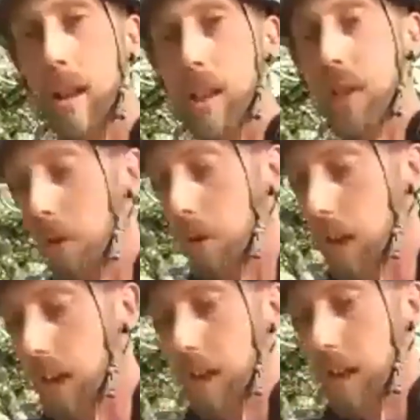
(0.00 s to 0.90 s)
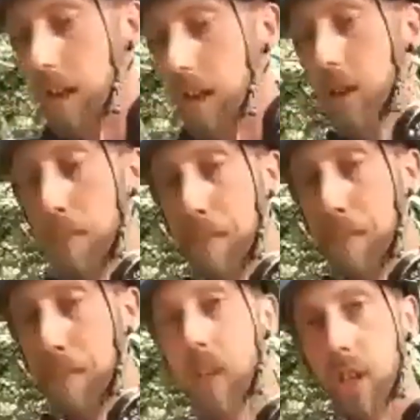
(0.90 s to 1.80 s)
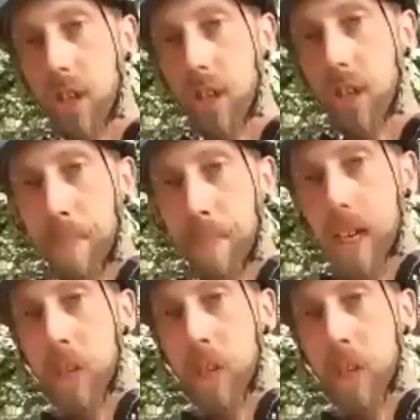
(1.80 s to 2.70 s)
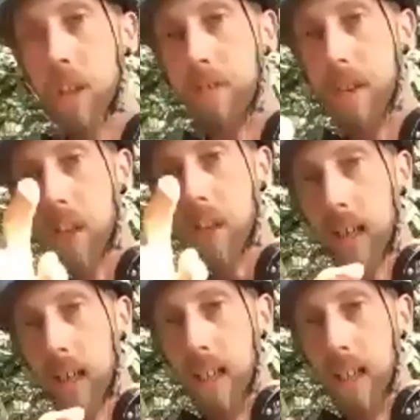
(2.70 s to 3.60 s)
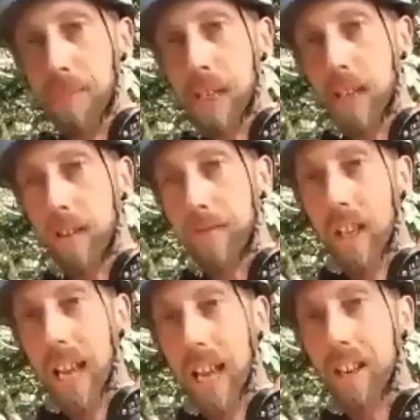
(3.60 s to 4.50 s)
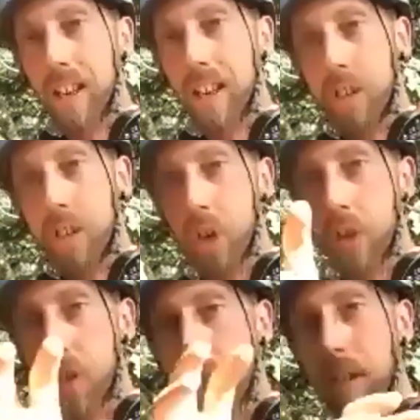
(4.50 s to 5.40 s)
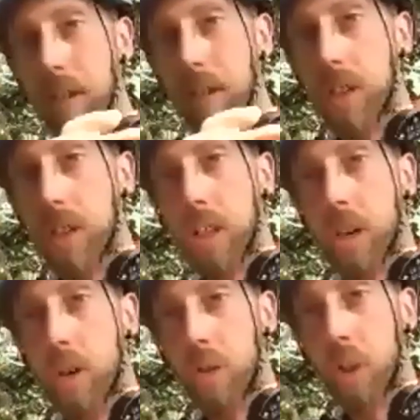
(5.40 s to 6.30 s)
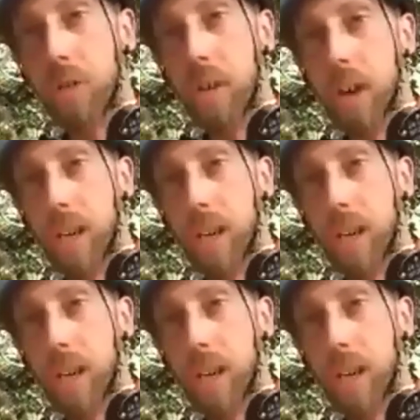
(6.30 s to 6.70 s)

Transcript: So the Osa Peninsula. A peninsula is like a little bit of land that juts out into the ocean, right?